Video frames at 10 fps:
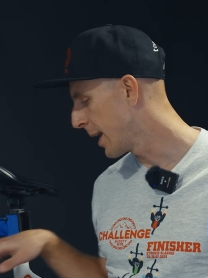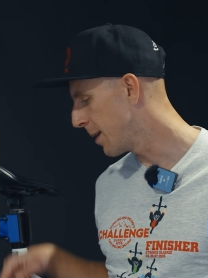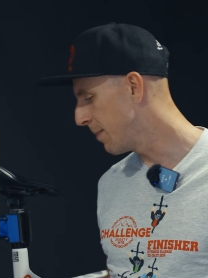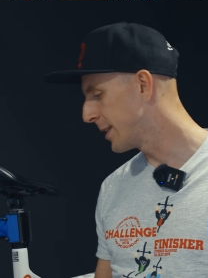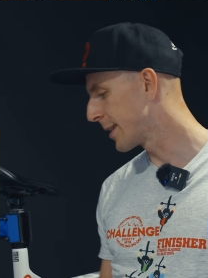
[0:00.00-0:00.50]

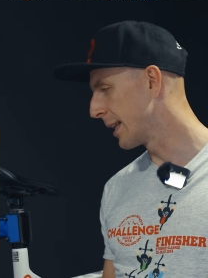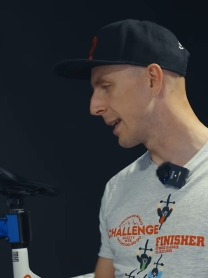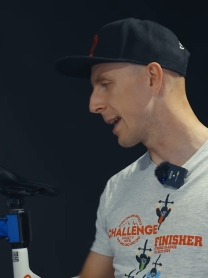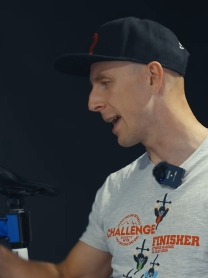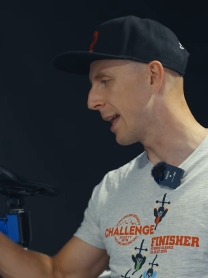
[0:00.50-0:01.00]

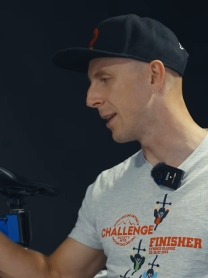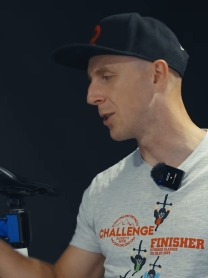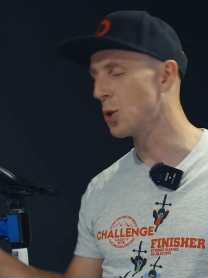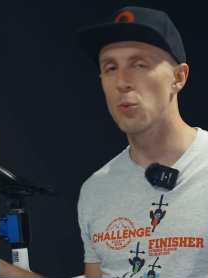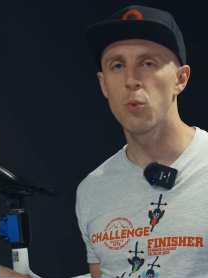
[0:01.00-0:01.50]
immediately
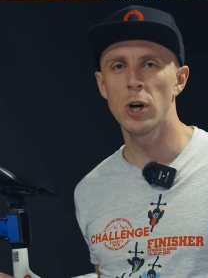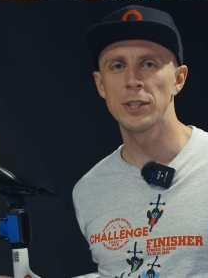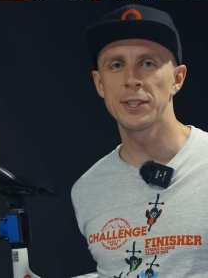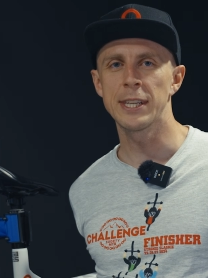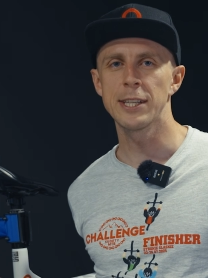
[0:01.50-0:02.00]
and you
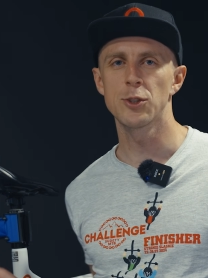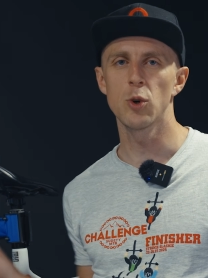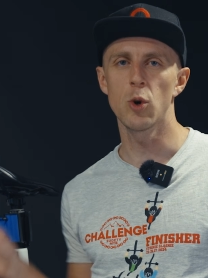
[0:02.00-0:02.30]
won't need to